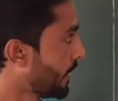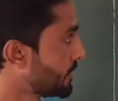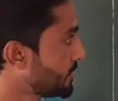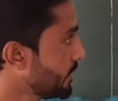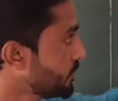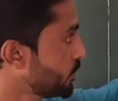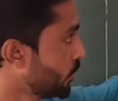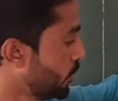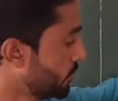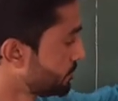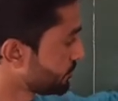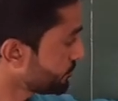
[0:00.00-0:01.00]
and they
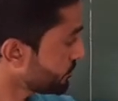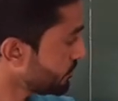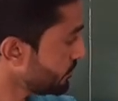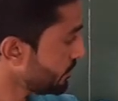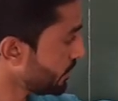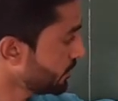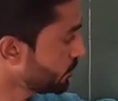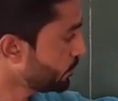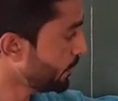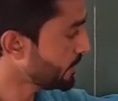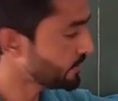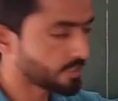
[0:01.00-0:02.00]
show
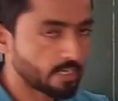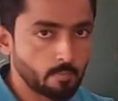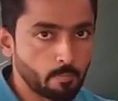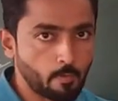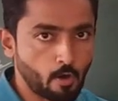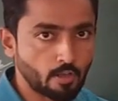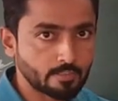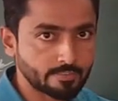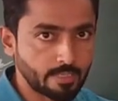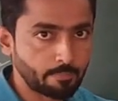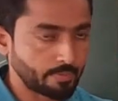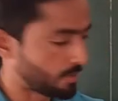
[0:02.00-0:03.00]
special
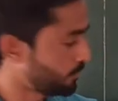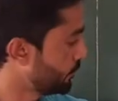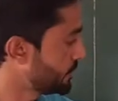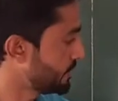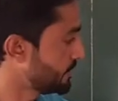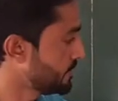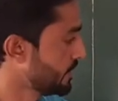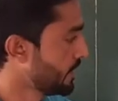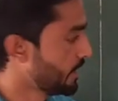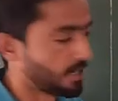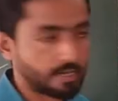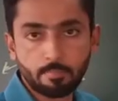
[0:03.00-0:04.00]
false septum, which is
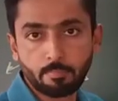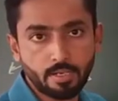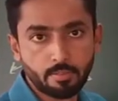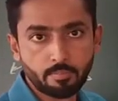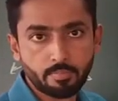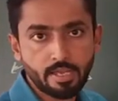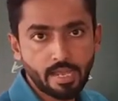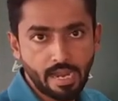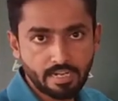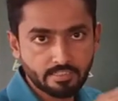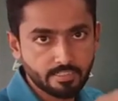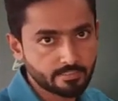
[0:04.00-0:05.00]
replum
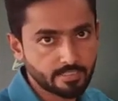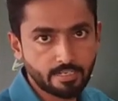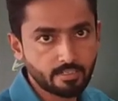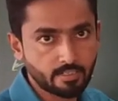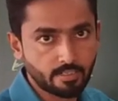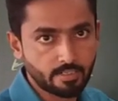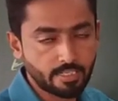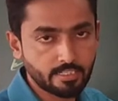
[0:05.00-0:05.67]
at the center.